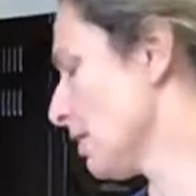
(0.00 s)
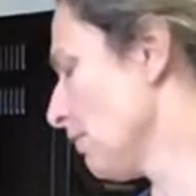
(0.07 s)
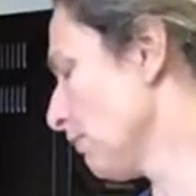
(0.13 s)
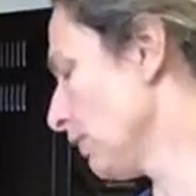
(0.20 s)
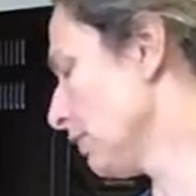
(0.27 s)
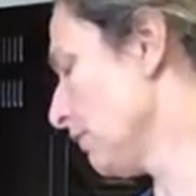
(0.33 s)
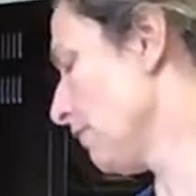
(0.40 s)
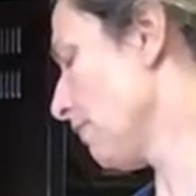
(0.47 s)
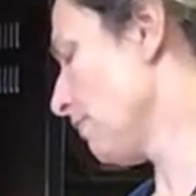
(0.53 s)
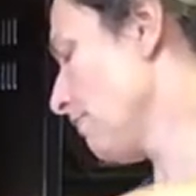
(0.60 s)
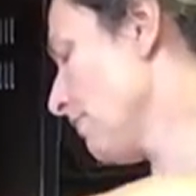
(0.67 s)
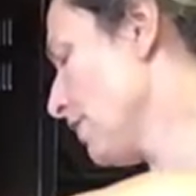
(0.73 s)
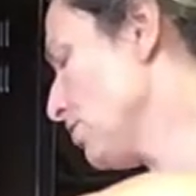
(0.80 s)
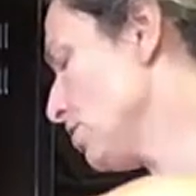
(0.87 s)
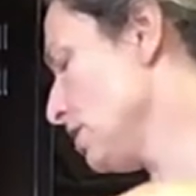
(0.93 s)
covering the
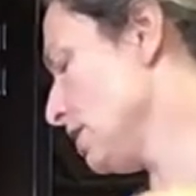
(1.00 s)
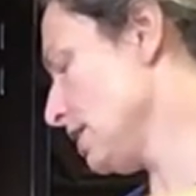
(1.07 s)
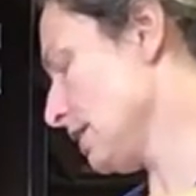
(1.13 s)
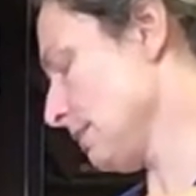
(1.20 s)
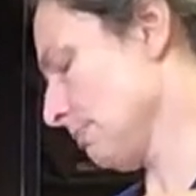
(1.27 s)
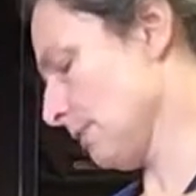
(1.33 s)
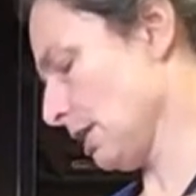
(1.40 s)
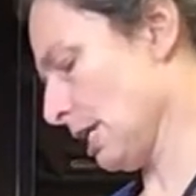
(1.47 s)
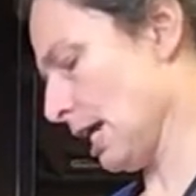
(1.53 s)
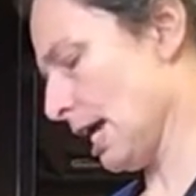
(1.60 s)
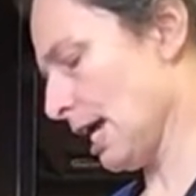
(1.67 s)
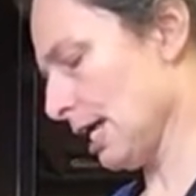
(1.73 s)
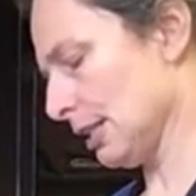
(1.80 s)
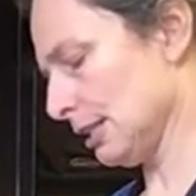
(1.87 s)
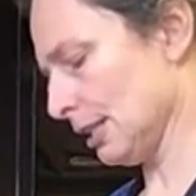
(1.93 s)
veggies. I'm gonna
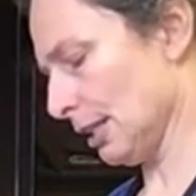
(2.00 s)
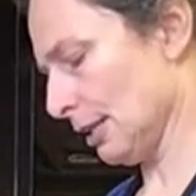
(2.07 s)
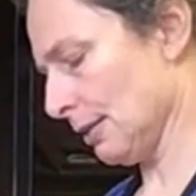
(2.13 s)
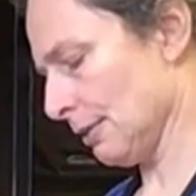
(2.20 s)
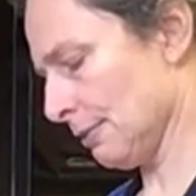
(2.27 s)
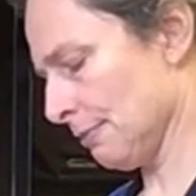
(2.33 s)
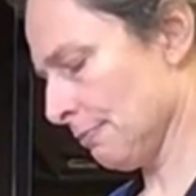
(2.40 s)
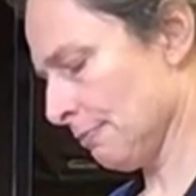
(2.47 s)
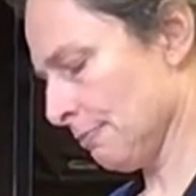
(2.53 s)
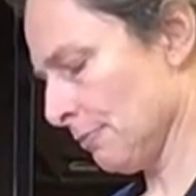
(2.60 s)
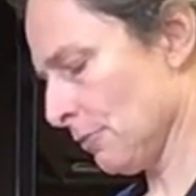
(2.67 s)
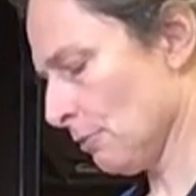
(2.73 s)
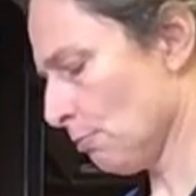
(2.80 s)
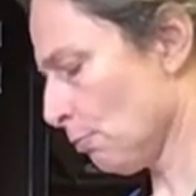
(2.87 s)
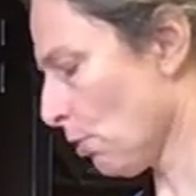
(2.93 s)
add the
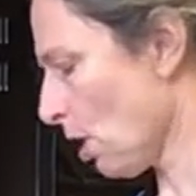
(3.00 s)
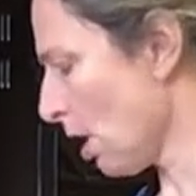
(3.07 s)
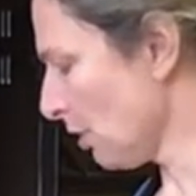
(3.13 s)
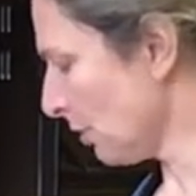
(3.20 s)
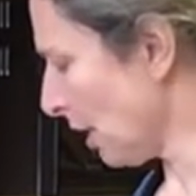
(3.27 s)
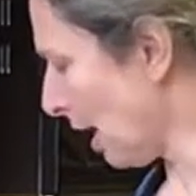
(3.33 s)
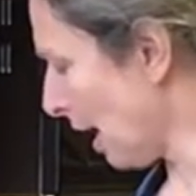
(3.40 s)
broth. I